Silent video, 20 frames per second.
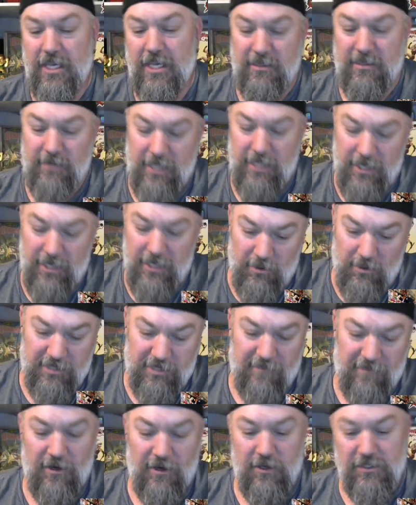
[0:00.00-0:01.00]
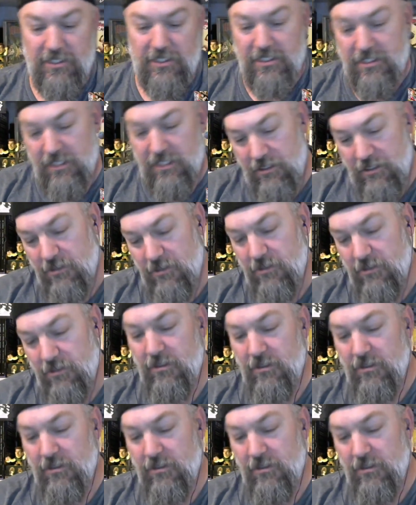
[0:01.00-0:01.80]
some of the new ones are frozen too,